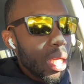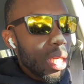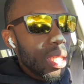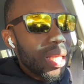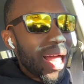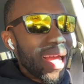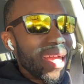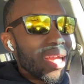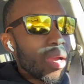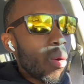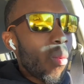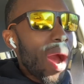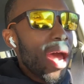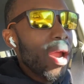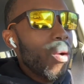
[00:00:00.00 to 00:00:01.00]
Like,
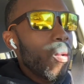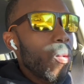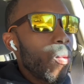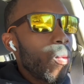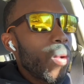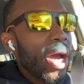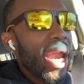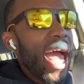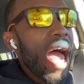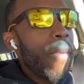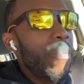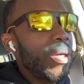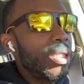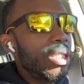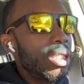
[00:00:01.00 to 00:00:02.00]
why? What
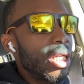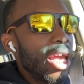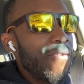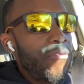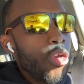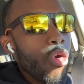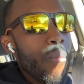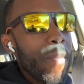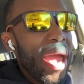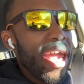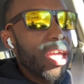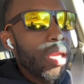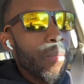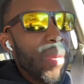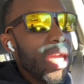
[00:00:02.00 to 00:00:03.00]
happens if you
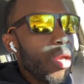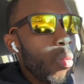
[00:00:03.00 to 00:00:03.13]
make me